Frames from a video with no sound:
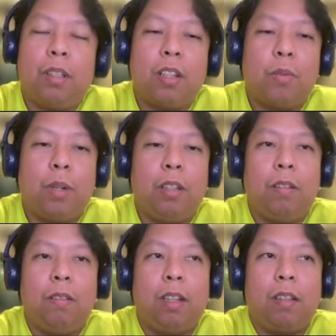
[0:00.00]
that's
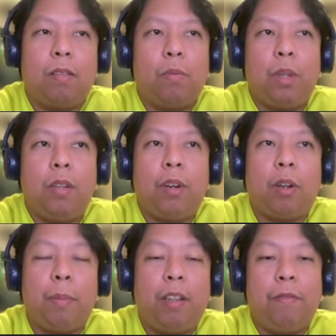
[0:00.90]
one that we
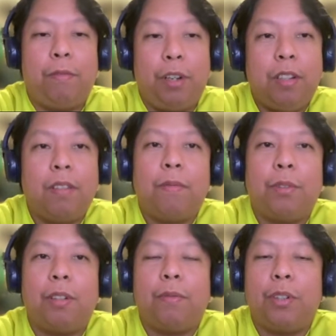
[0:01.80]
recommend first
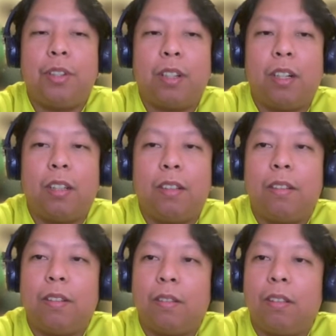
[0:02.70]
for
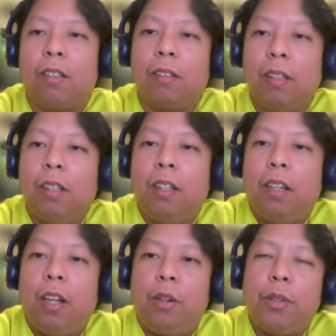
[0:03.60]
starters.
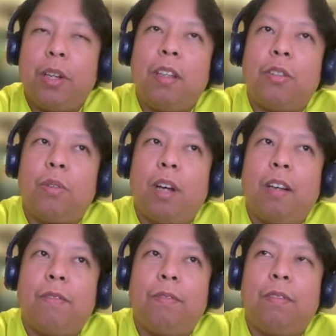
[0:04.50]
And also, I think you
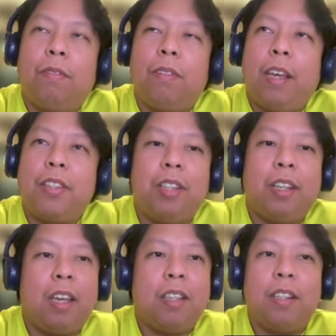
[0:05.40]
have
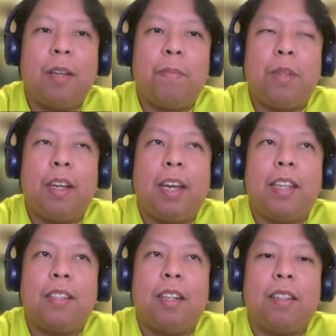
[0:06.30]
SDKs and
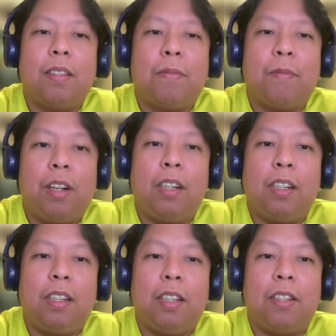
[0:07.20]
APIs that's
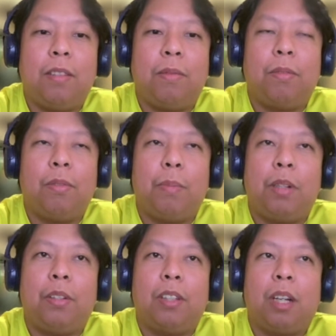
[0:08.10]
fairly easy to
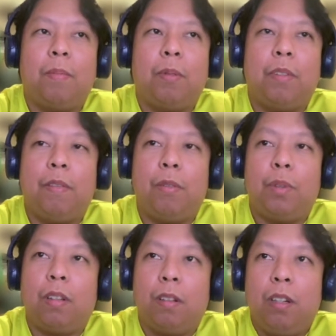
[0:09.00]
build on top of, even
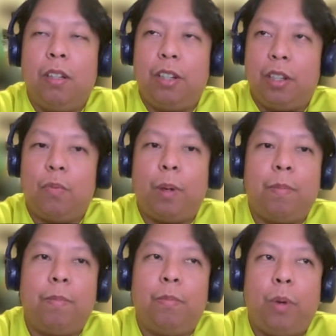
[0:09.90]
with just
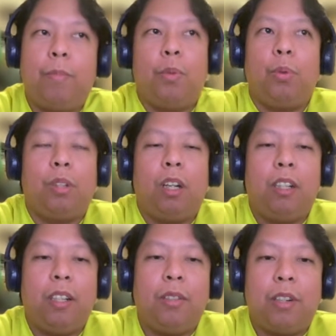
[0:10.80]
Web 2
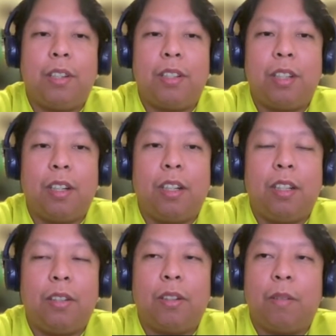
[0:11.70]
knowledge or existing
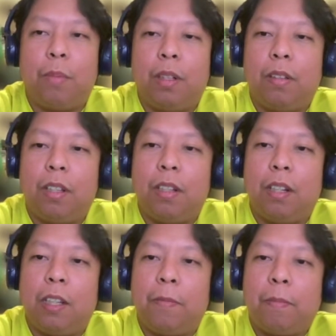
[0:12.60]
knowledge, you can build
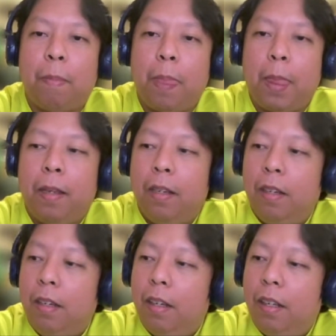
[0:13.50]
easily.
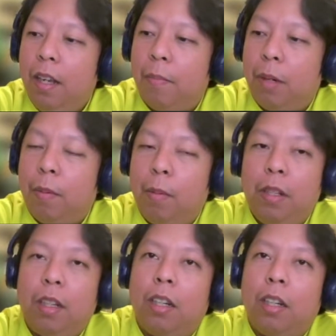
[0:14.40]
And yeah, probably